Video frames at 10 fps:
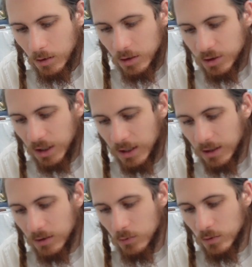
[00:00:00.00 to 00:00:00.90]

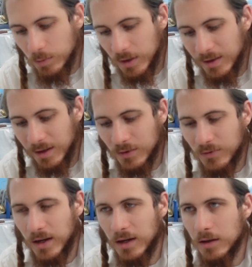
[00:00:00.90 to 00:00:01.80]
Shakatnut batel
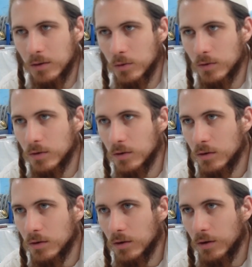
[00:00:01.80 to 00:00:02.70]
lifnei gadlut.
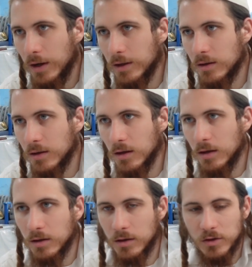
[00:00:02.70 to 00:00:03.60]
Right,
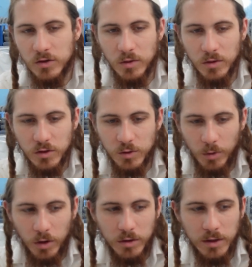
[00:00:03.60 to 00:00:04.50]
the
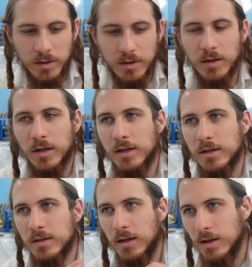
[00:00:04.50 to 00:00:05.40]
smallness
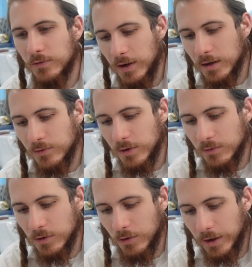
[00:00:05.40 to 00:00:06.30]
is nullified in front
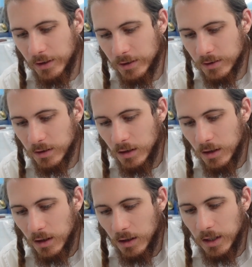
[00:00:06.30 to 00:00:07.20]
of the greatness.
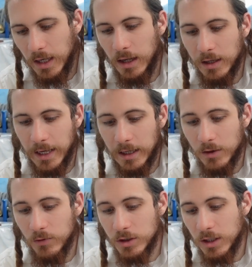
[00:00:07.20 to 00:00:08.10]

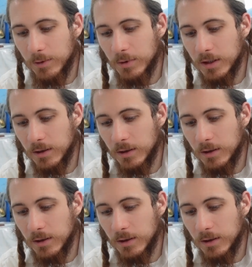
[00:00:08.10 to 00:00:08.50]
The